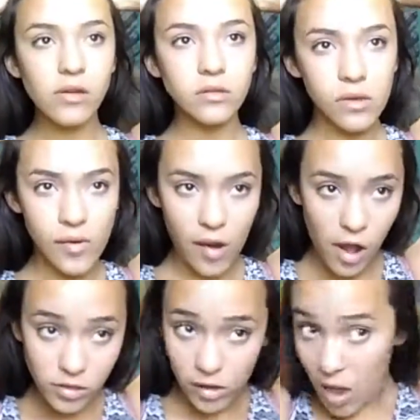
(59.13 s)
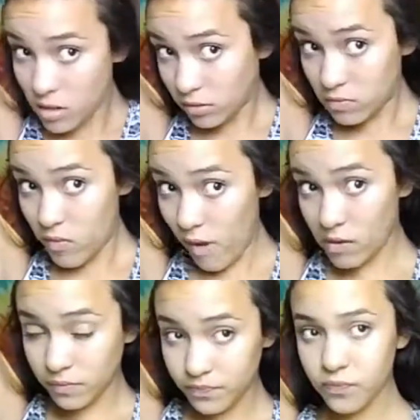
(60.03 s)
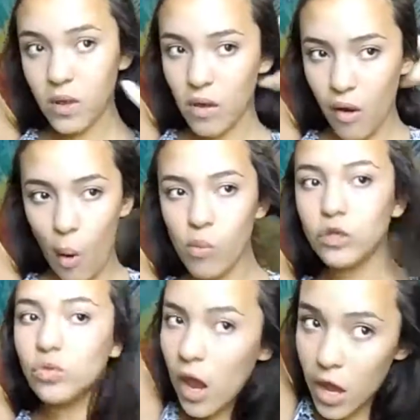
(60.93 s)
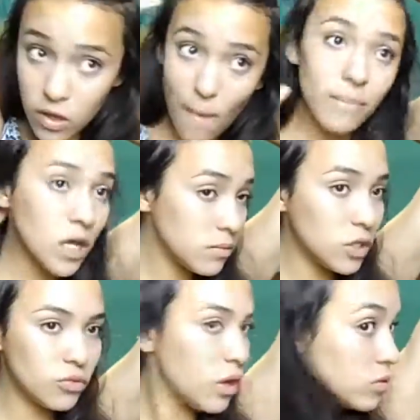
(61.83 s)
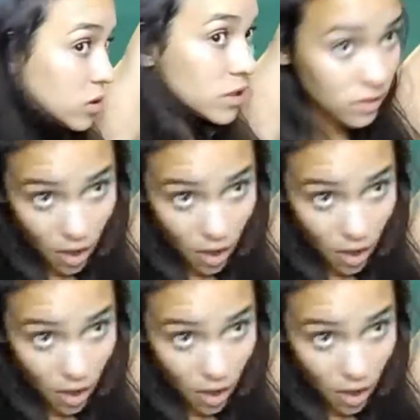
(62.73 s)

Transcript: So to start this off, I'm getting half of the hair that's on top of my head